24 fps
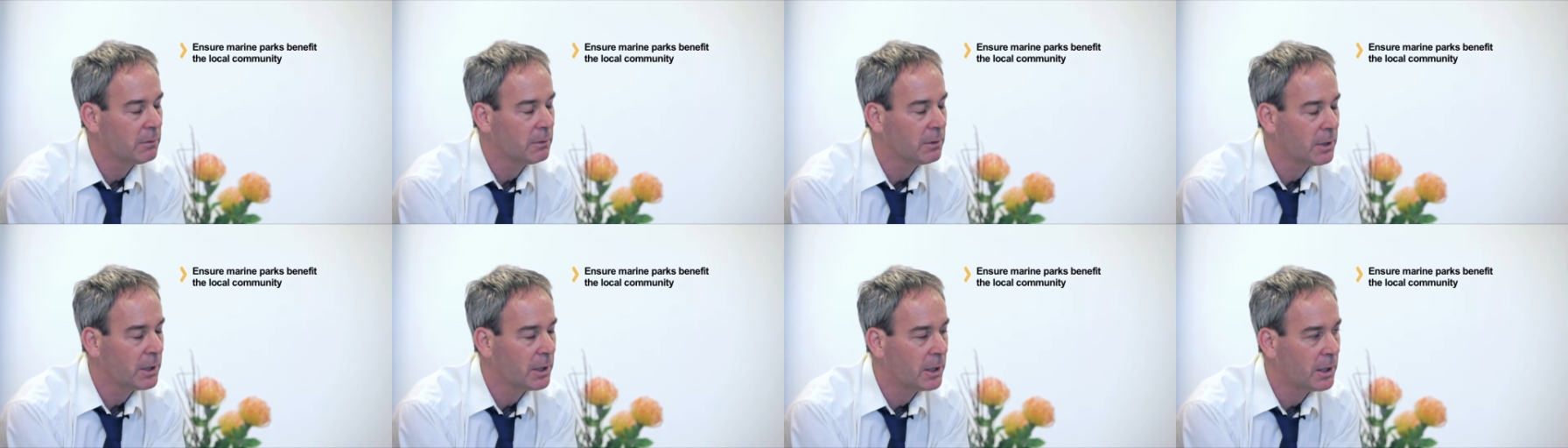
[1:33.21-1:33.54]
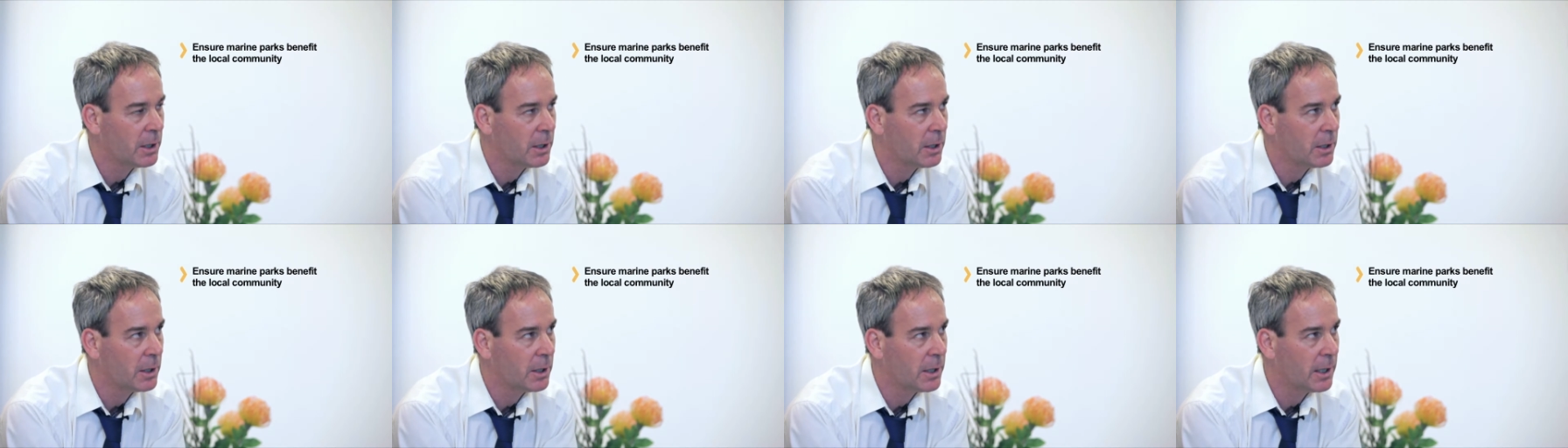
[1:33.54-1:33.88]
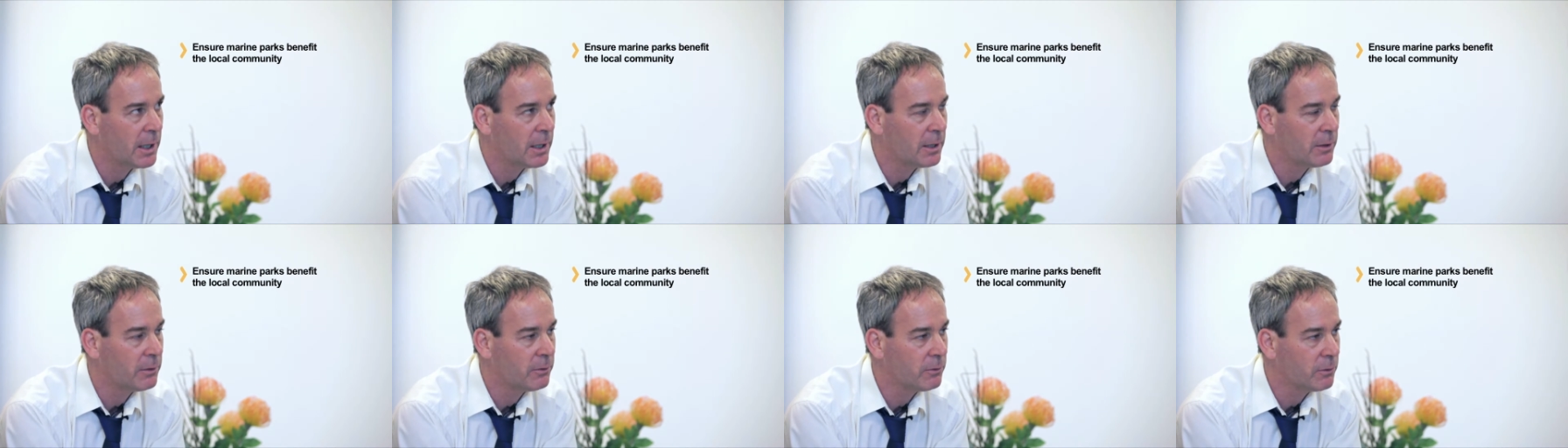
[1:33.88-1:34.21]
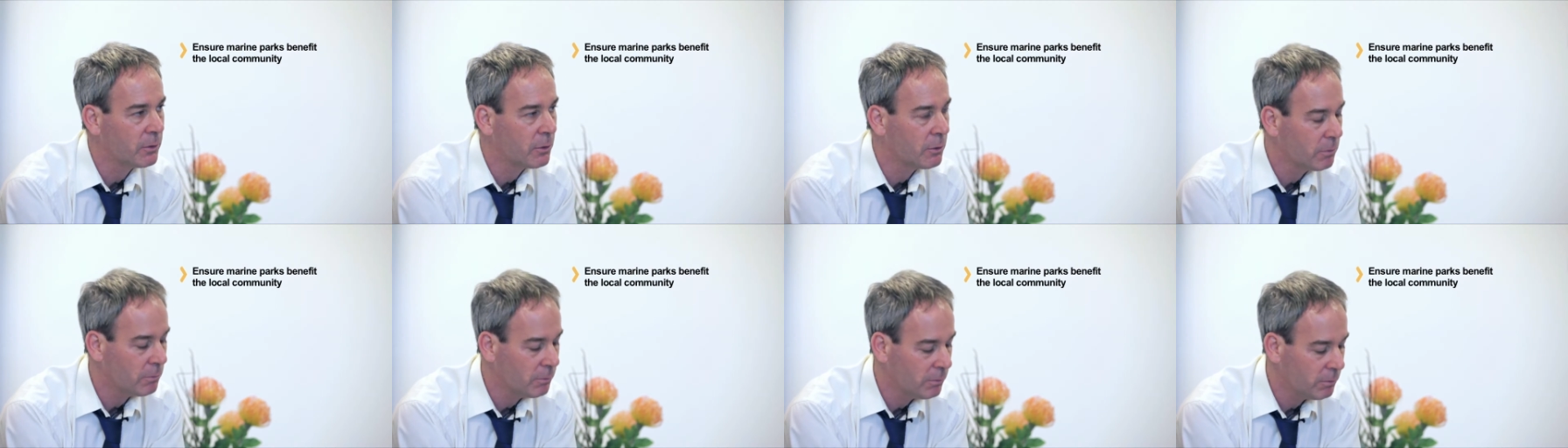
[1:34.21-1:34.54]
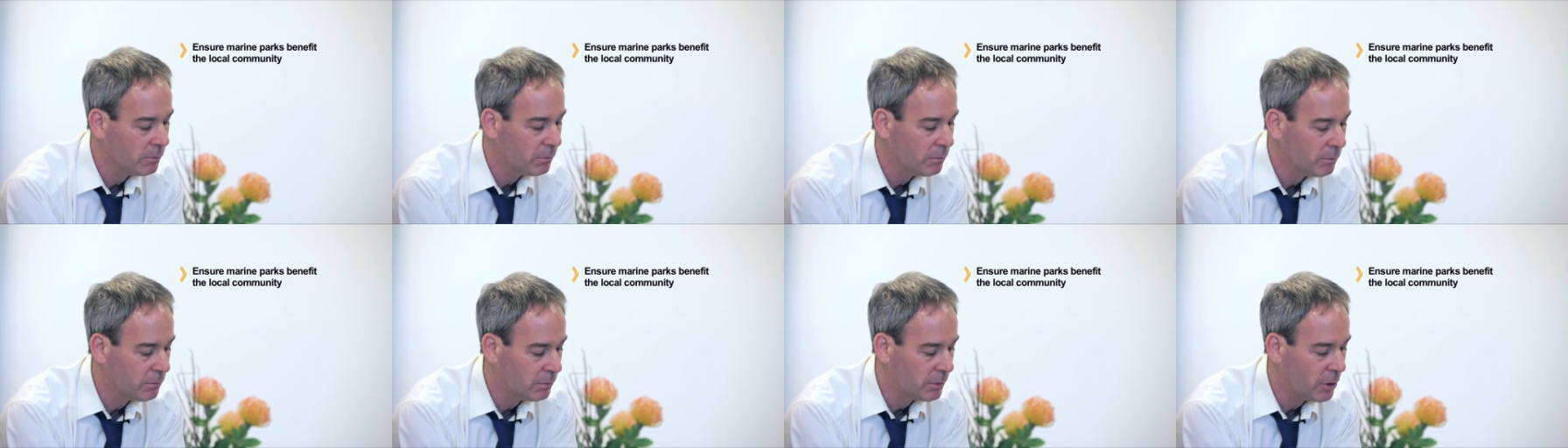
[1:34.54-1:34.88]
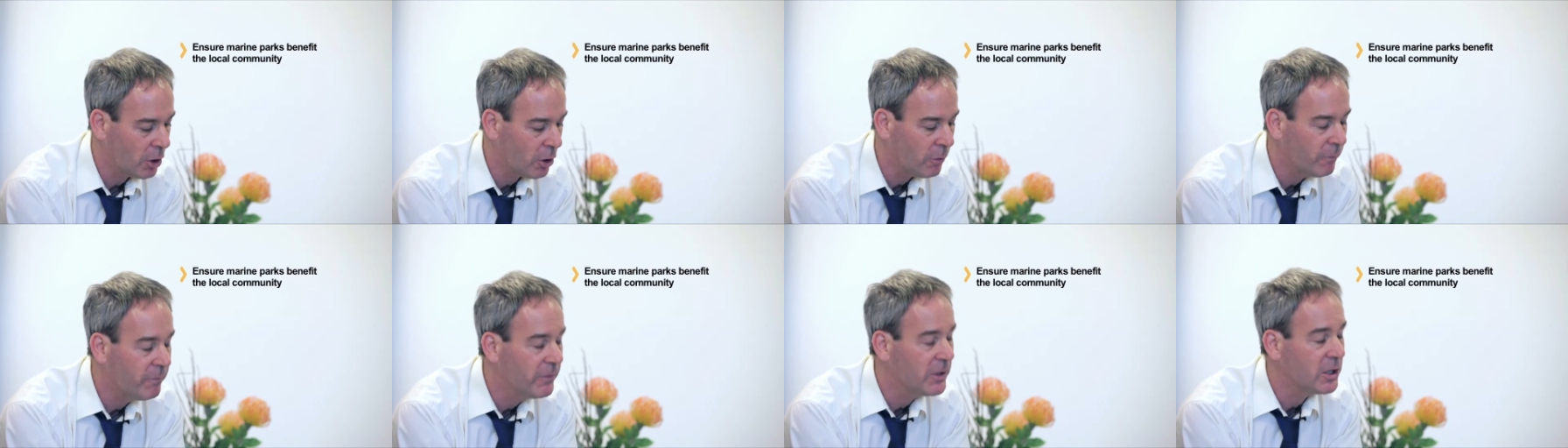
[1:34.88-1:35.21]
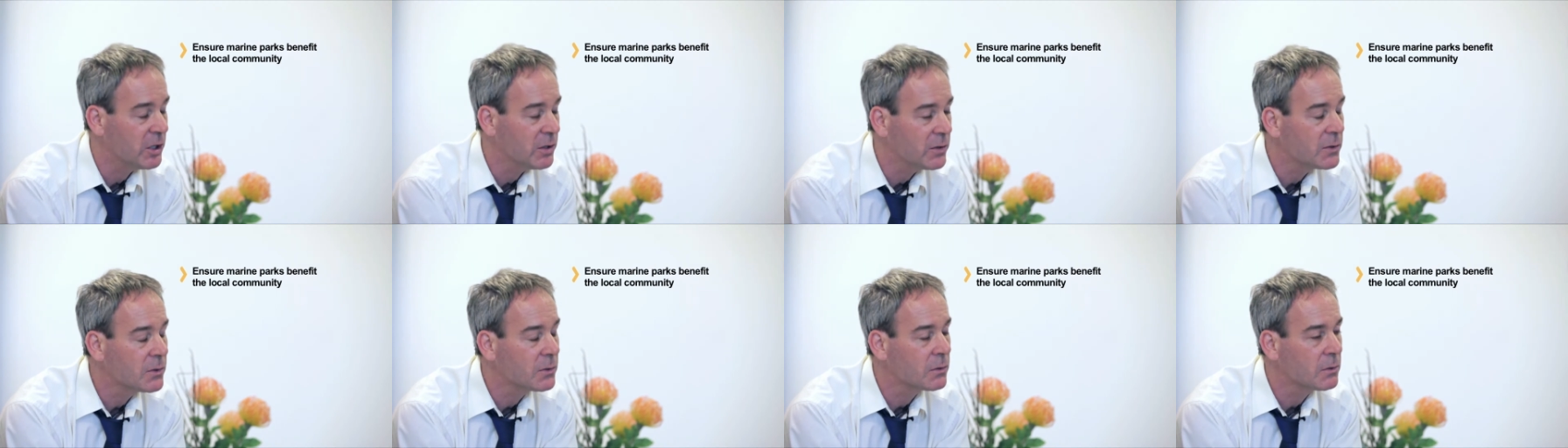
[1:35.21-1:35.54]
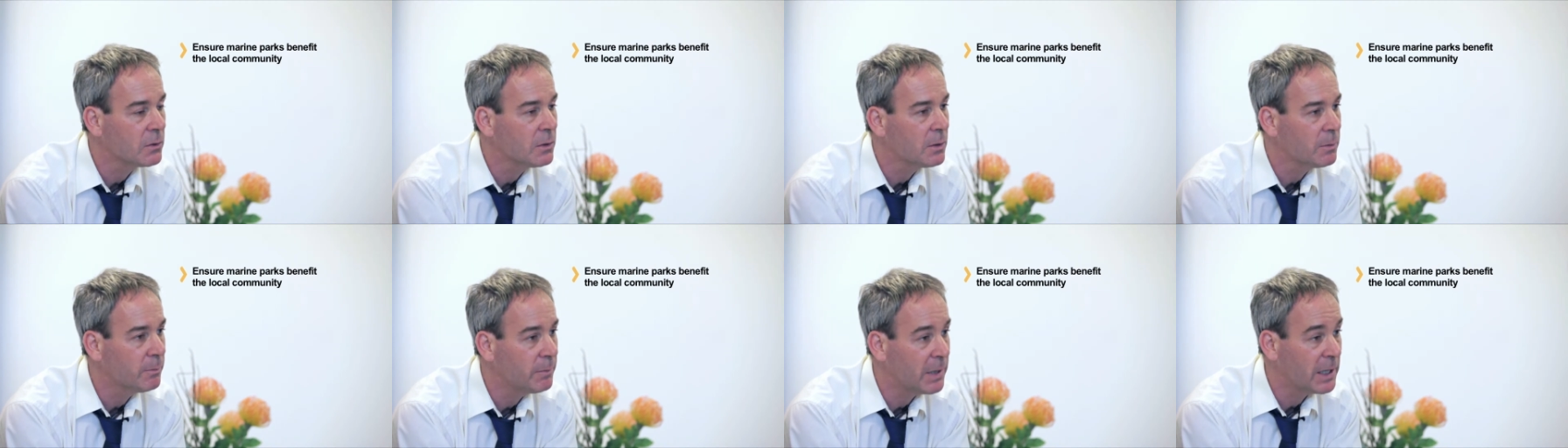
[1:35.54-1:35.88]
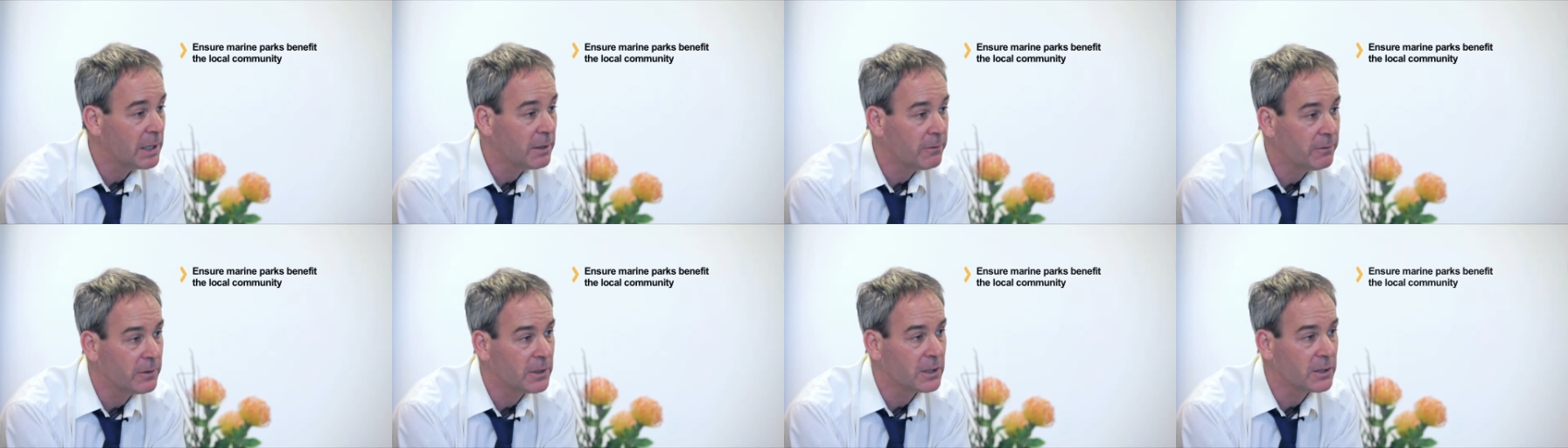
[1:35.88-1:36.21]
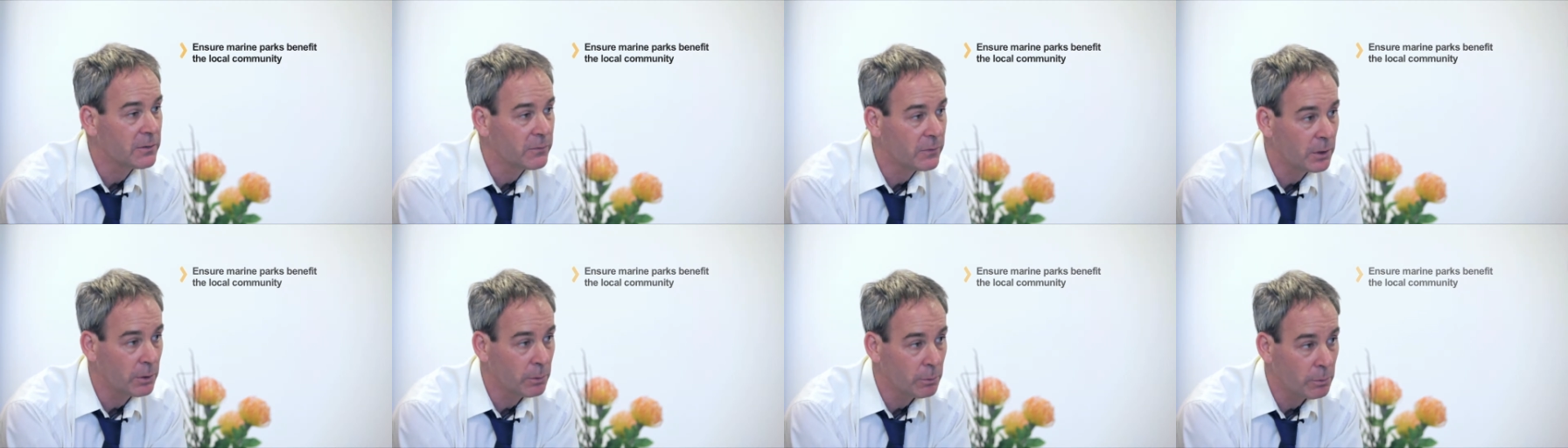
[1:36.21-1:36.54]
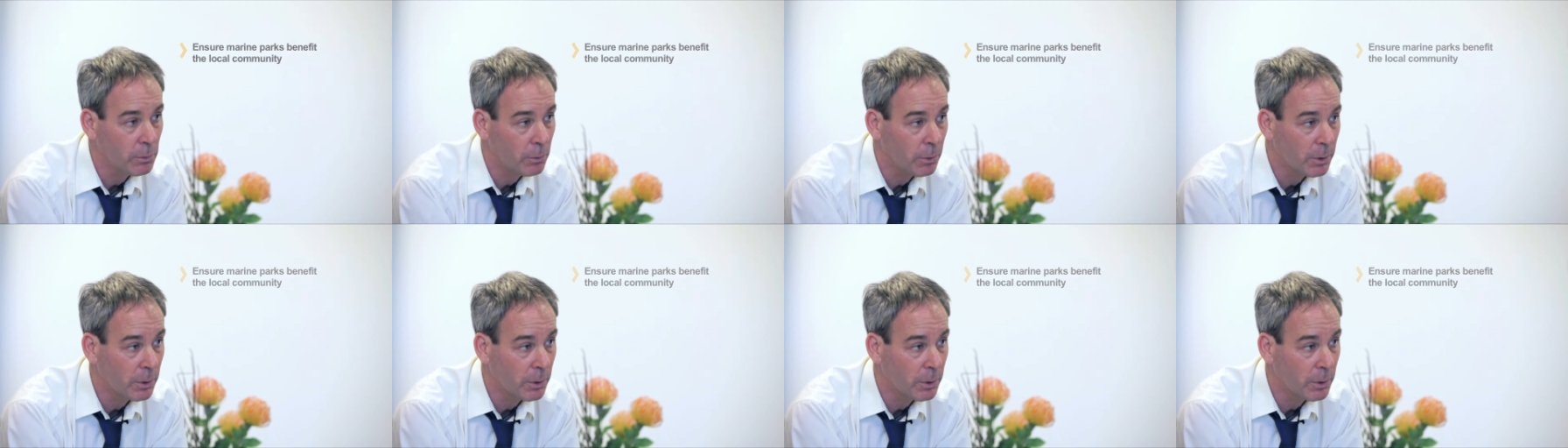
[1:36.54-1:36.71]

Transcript: uh, and obvious benefits for local